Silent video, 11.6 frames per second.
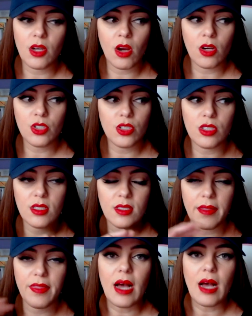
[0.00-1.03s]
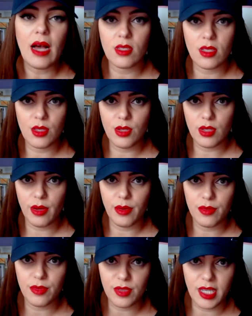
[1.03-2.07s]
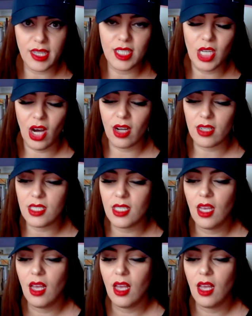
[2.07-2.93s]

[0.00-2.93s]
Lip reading: are just thousands of TikToks